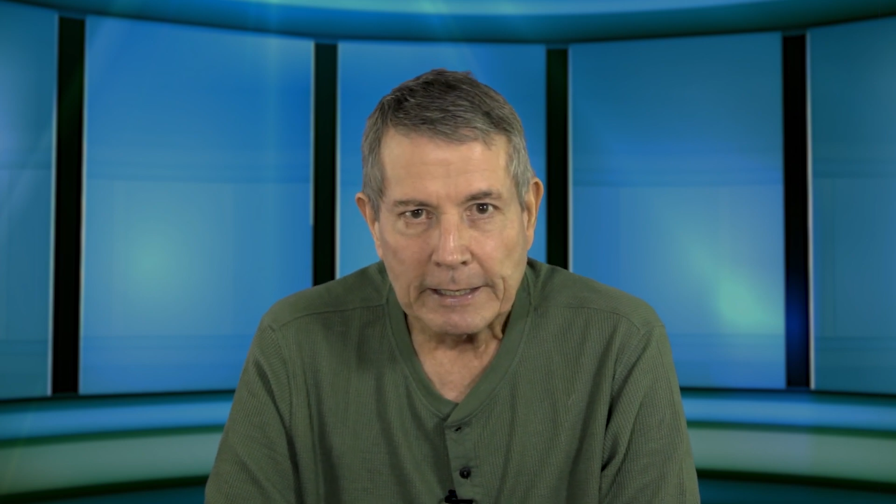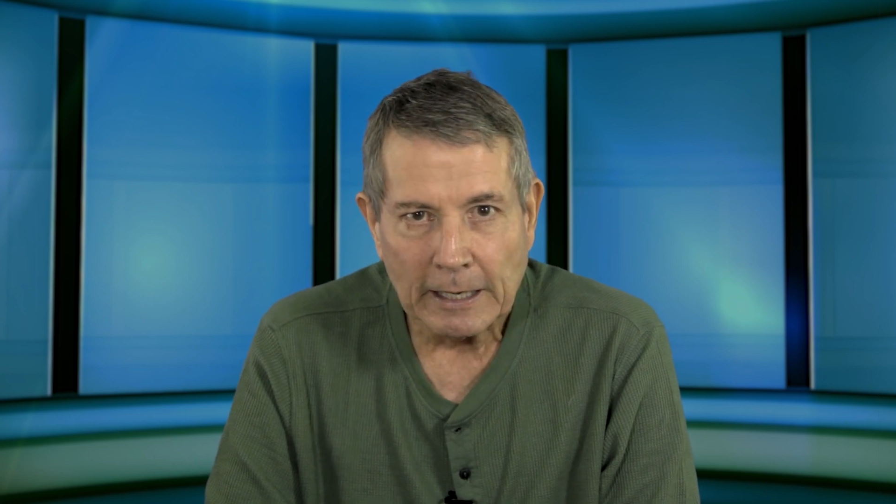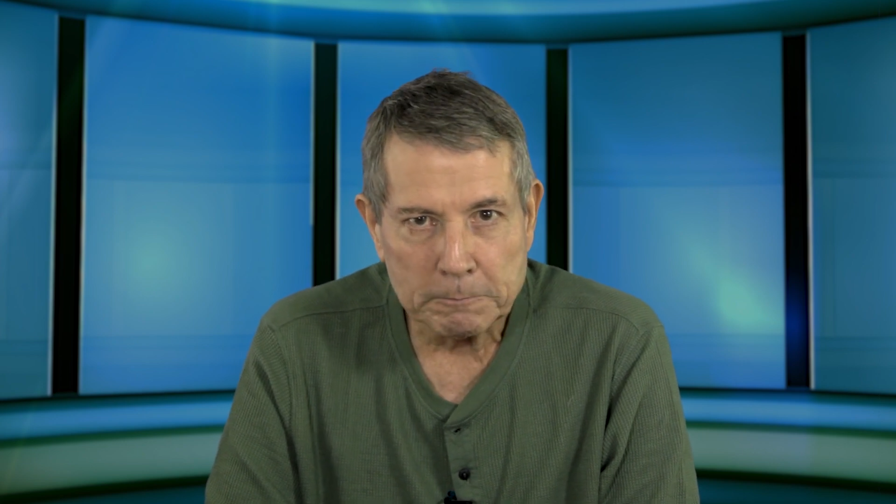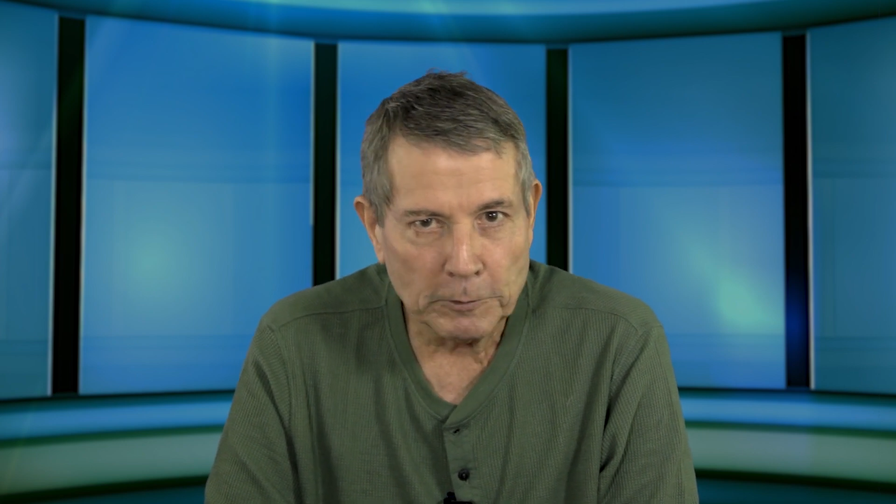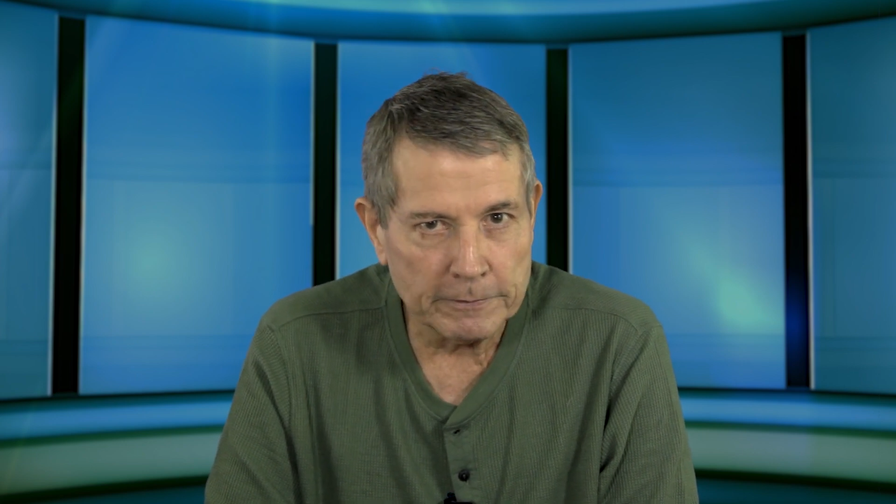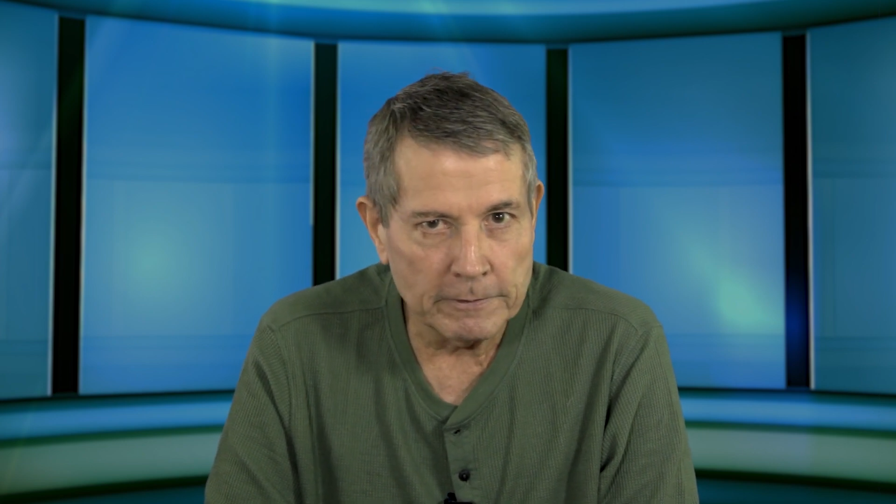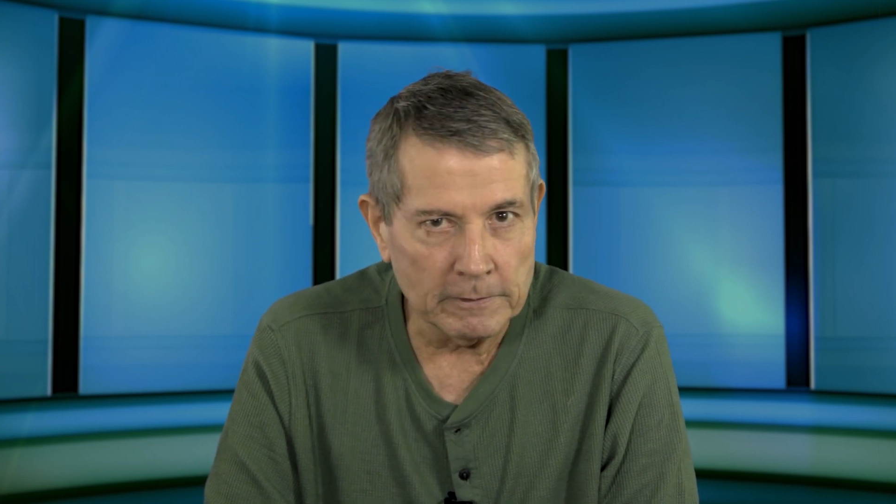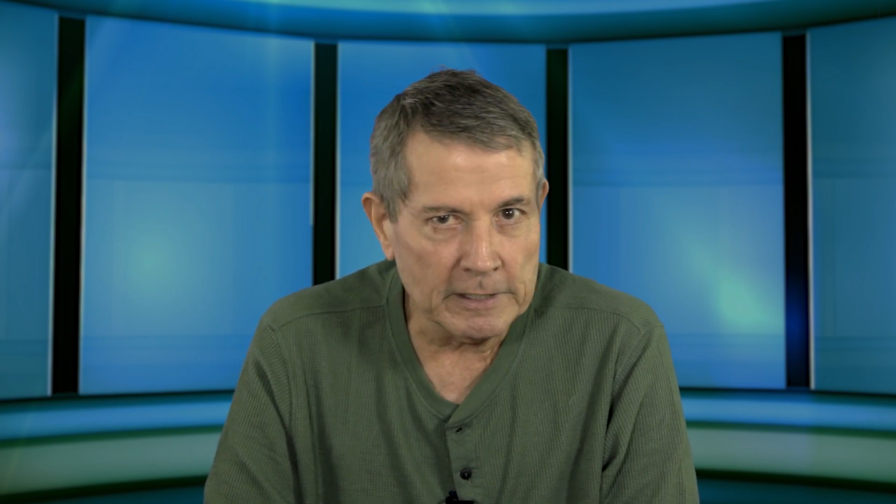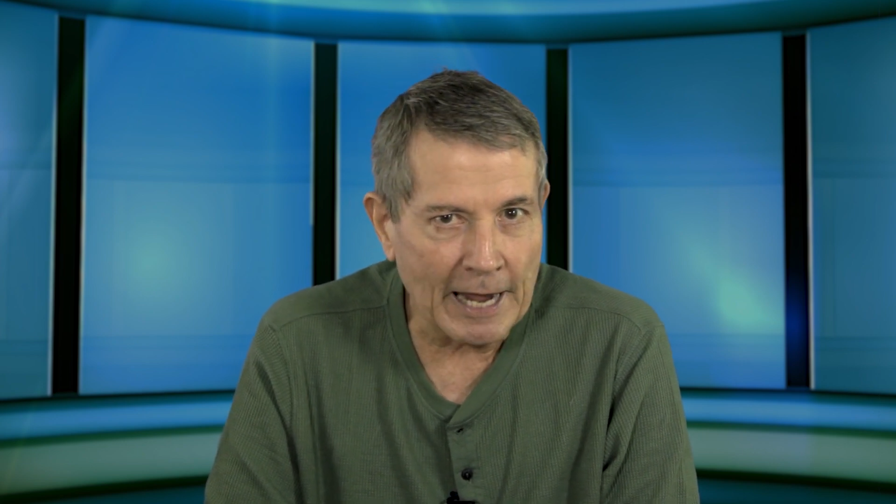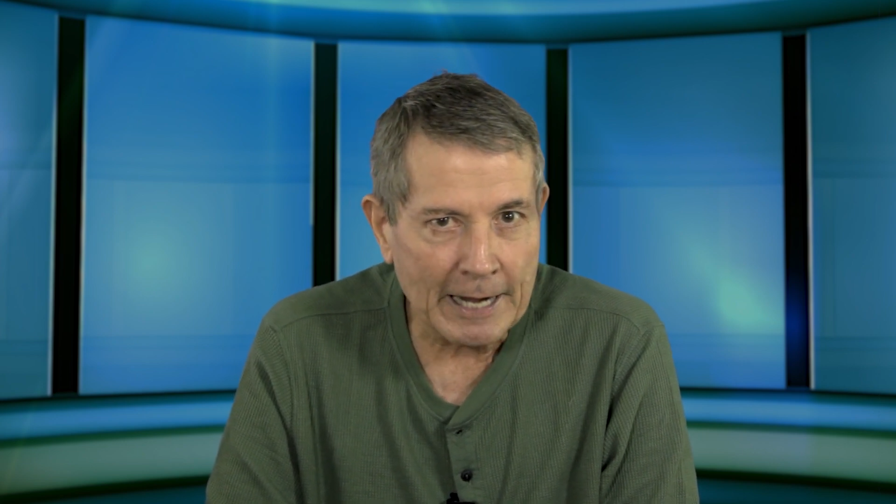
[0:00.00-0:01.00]
I put
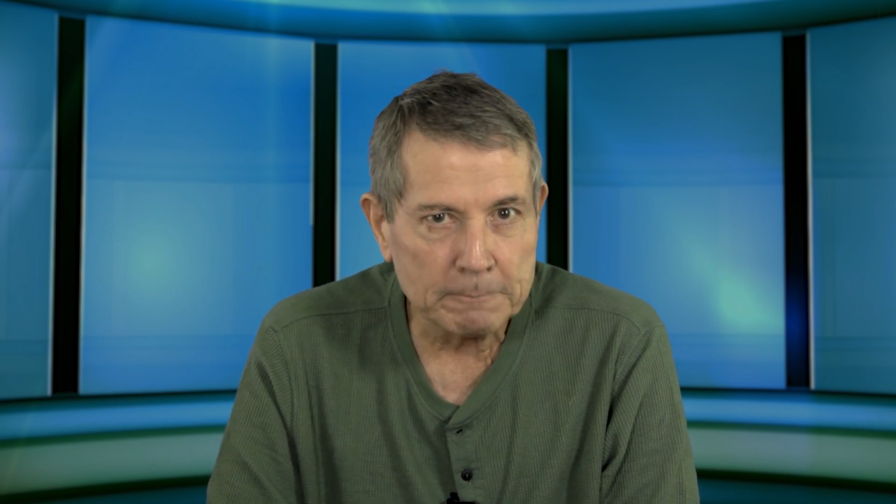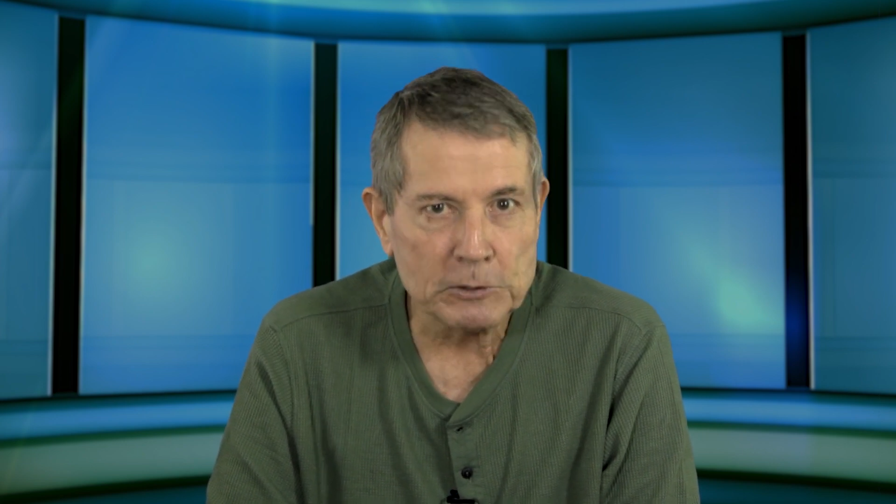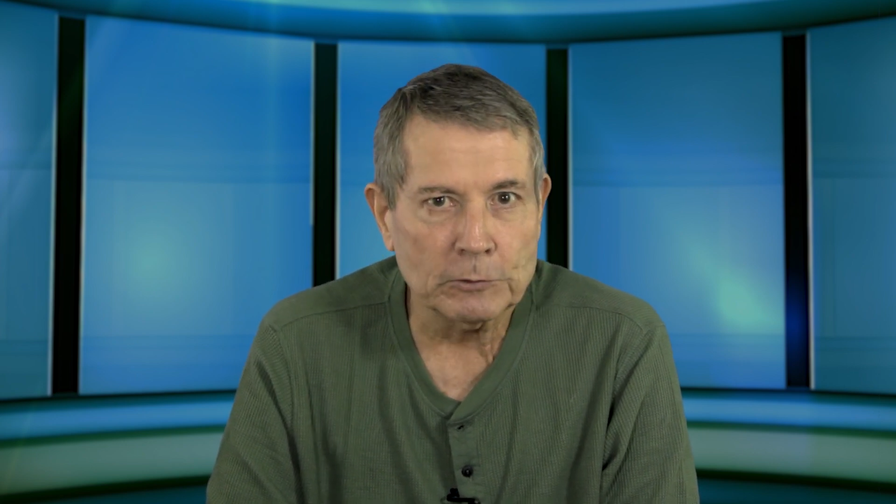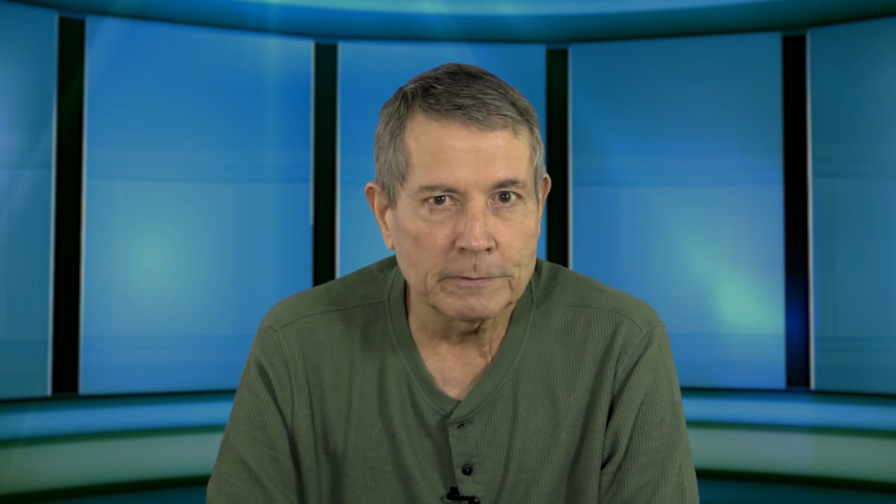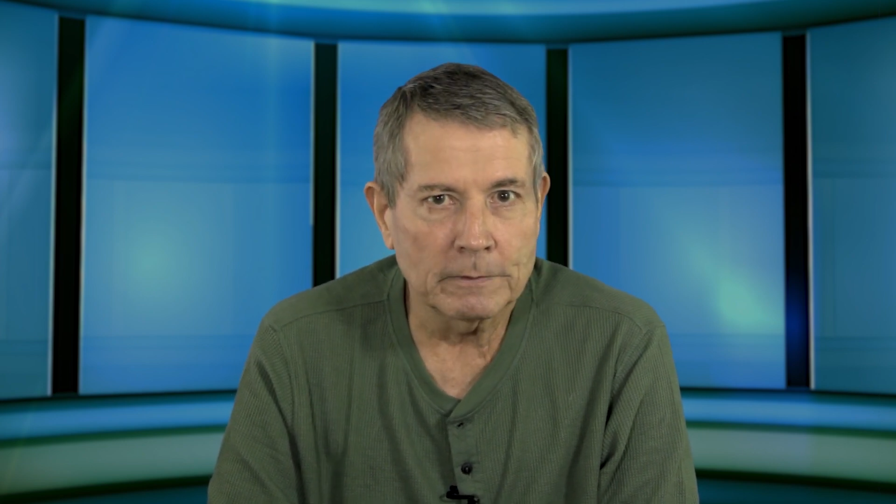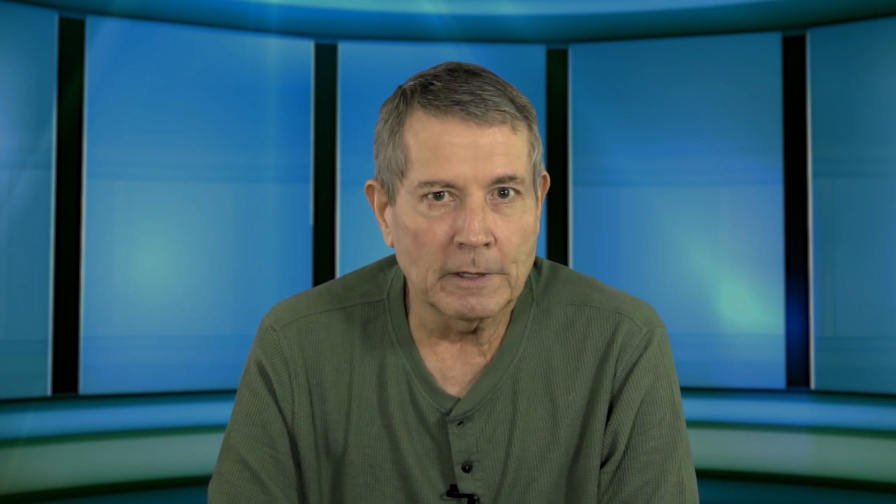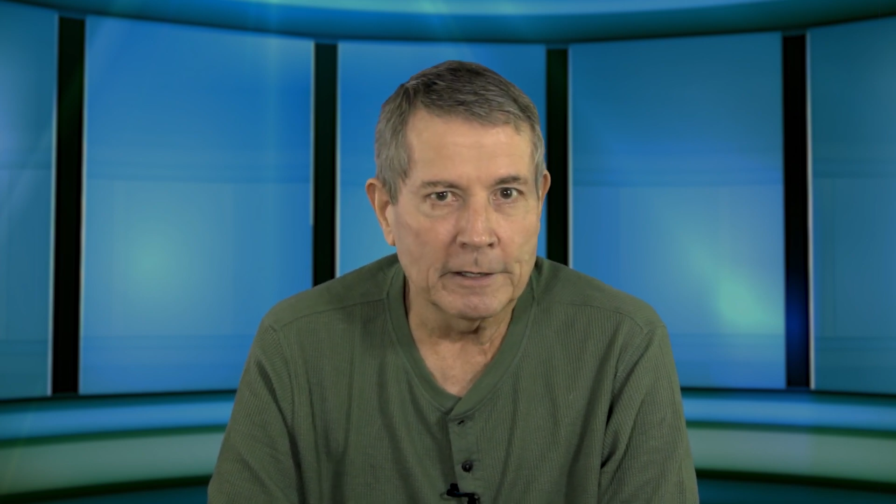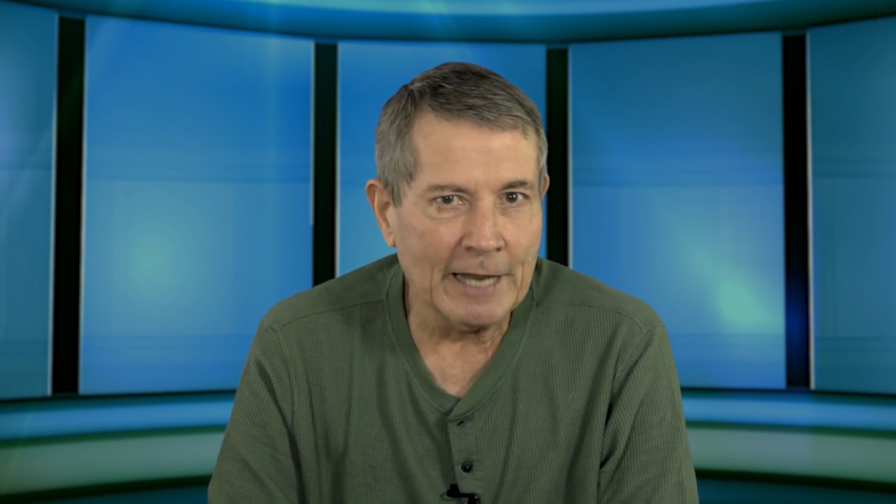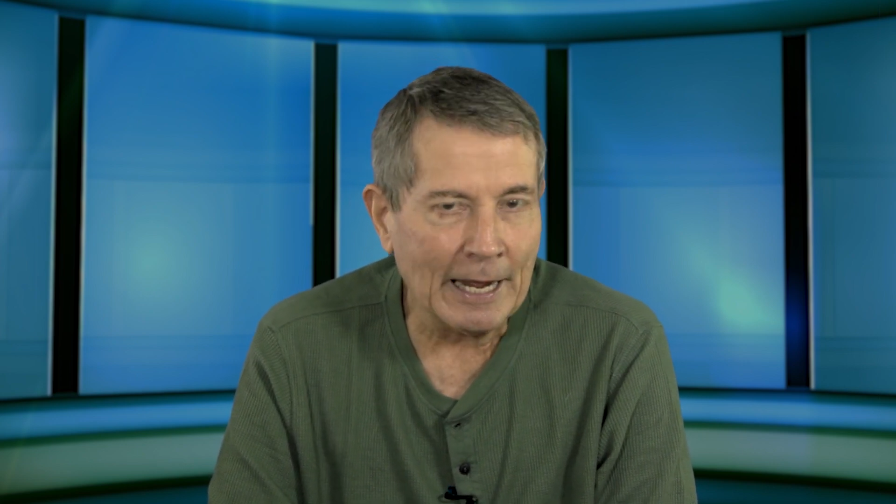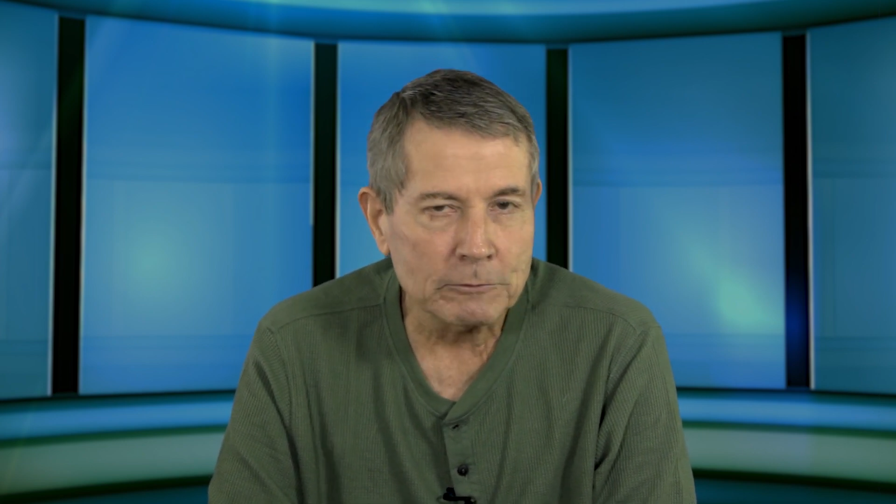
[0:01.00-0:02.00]
the apps on
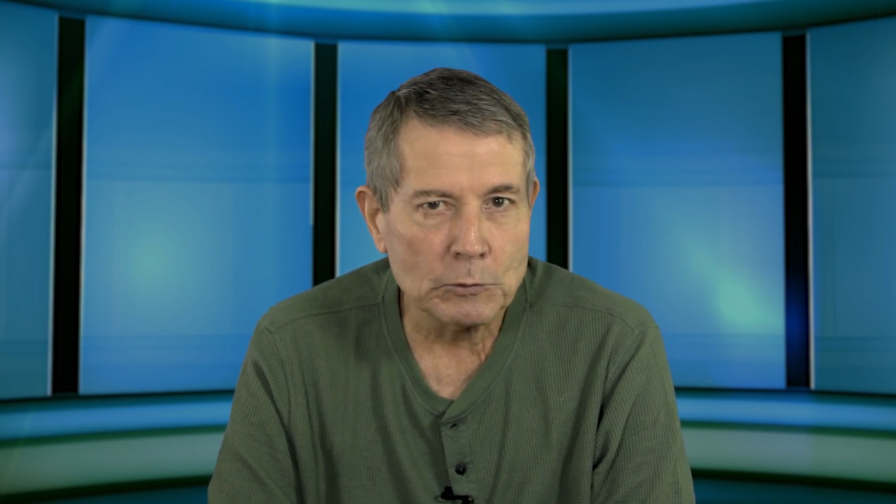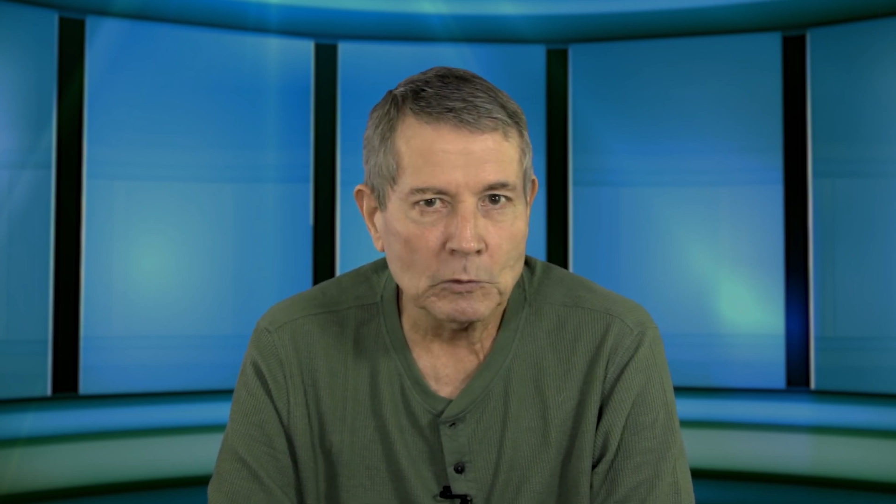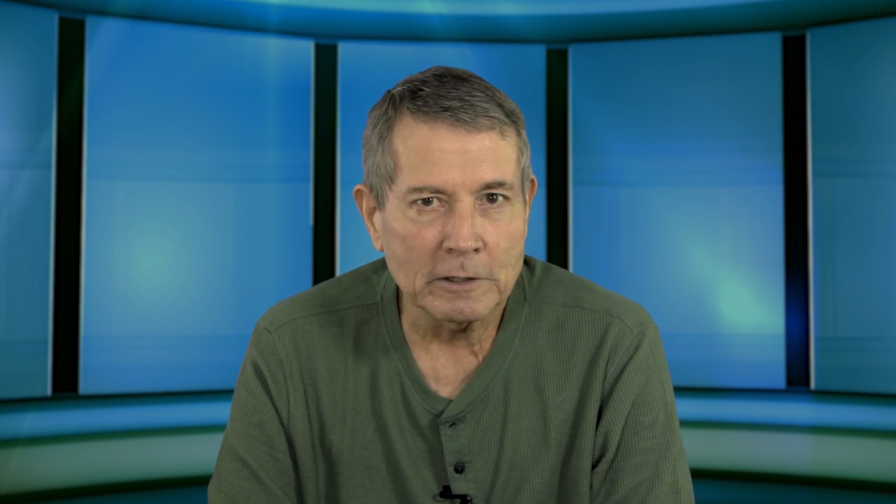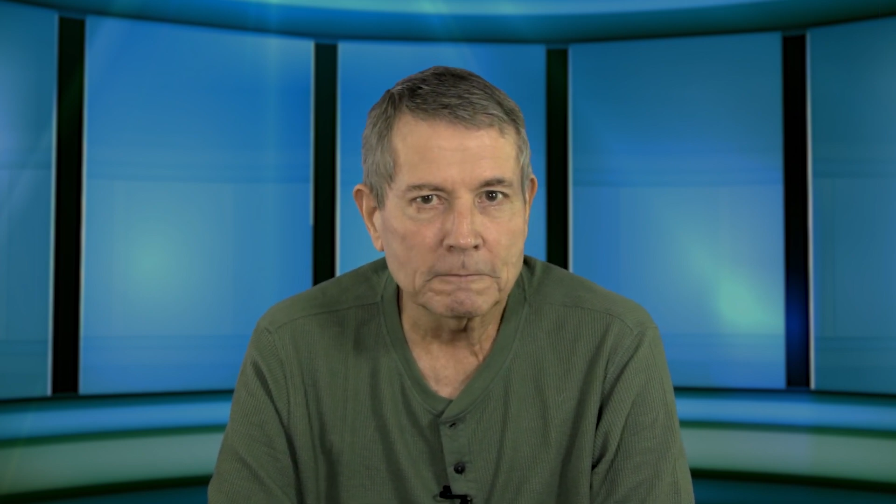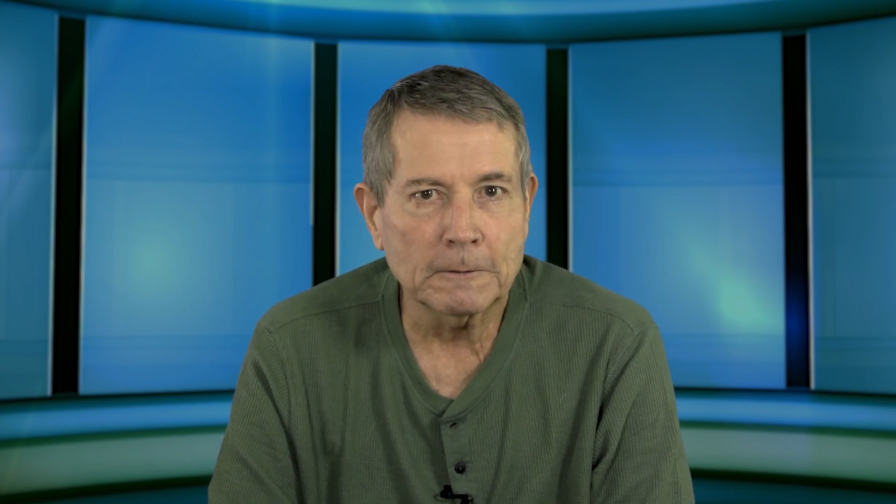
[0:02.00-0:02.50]
an Android